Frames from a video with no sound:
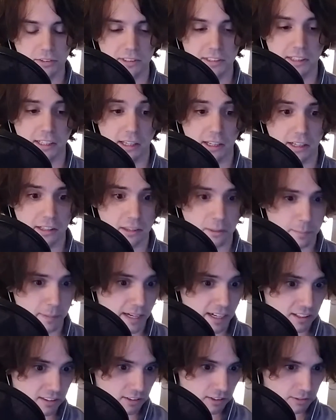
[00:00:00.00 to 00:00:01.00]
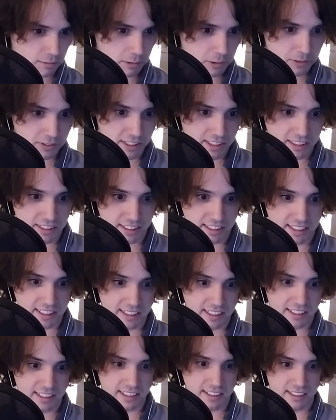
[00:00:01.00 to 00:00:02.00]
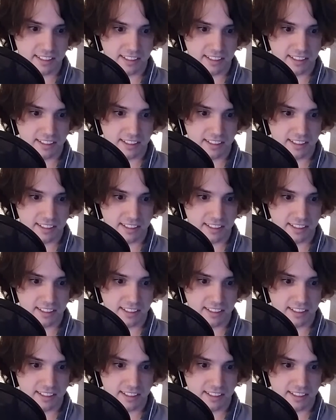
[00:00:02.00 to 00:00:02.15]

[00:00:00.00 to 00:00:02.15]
Between the back of the throat and the